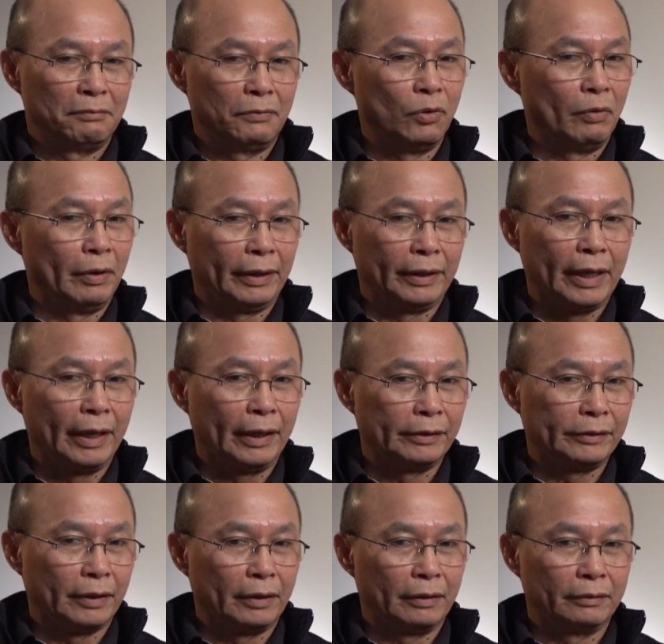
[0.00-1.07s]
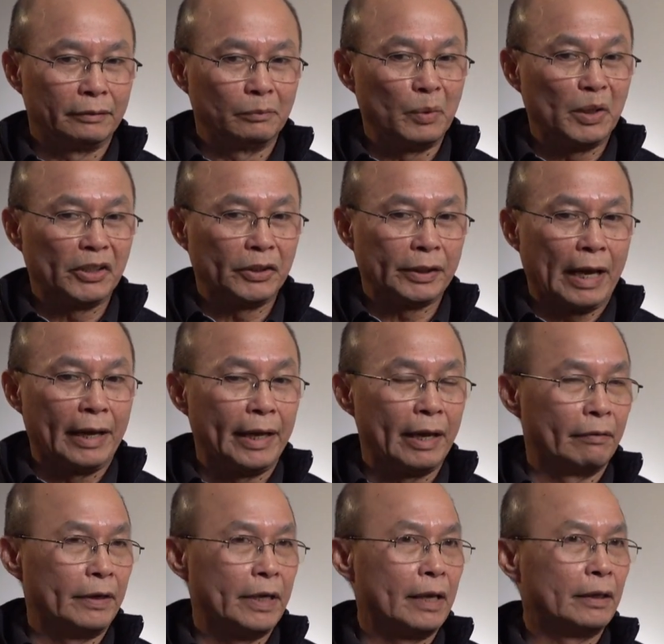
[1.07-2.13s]
doing things which I
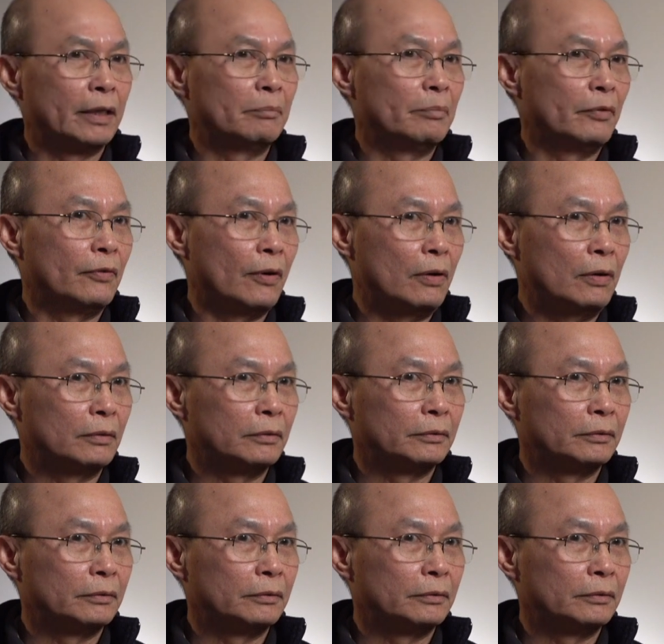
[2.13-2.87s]
never done that before.